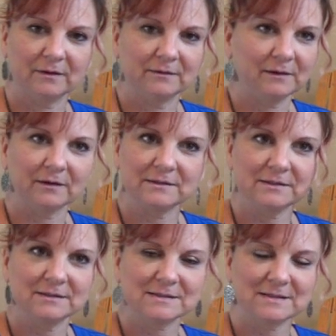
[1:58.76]
Now it
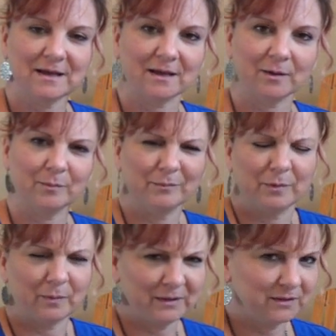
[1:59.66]
didn't say,
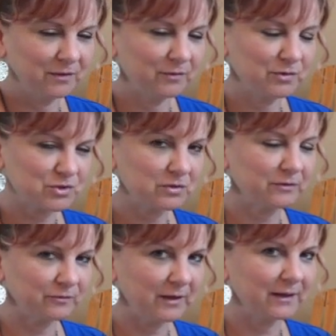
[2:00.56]
but when do you usually
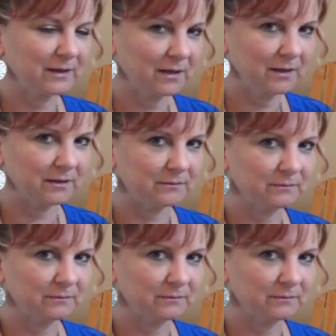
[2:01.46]
fly a kite?